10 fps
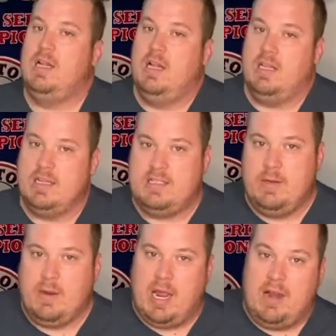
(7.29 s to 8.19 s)
Let's see
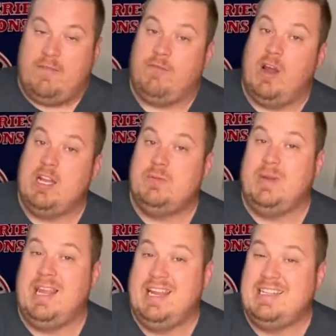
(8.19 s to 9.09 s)
what kind of frights we
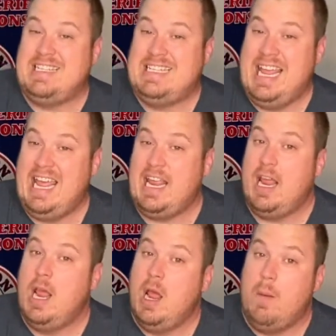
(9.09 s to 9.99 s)
get today.
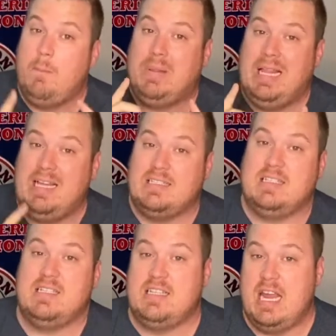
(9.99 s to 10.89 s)
Plus,
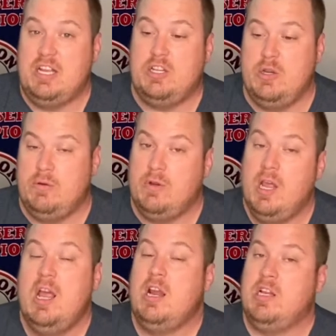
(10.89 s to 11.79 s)
stay tuned
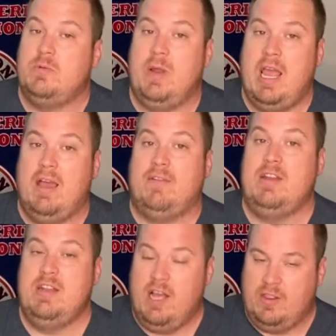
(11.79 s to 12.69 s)
because we have
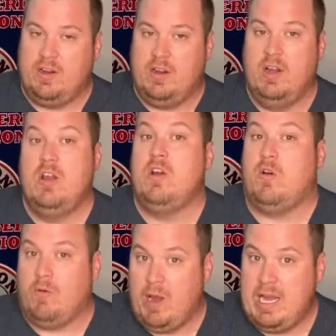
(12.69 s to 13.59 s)
another
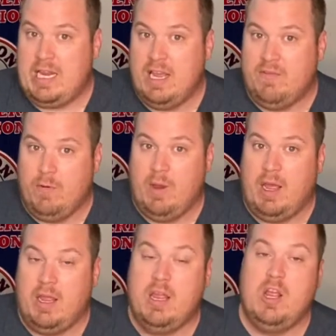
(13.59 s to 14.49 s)
great
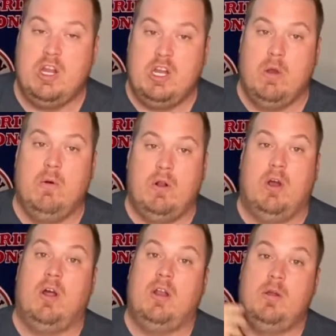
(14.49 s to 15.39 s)
giveaway going
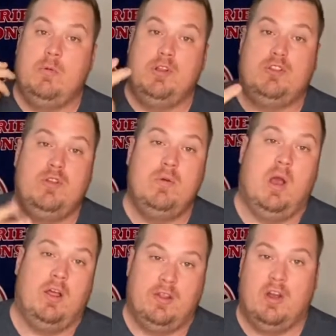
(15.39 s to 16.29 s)
on with two
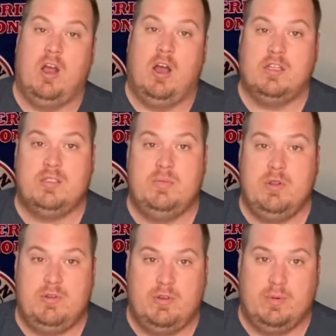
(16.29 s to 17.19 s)
other awesome
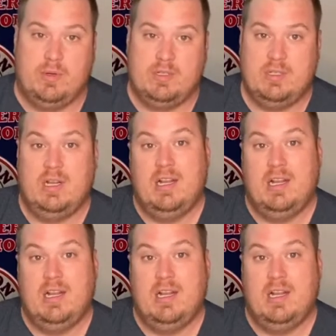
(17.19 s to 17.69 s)
YouTubers.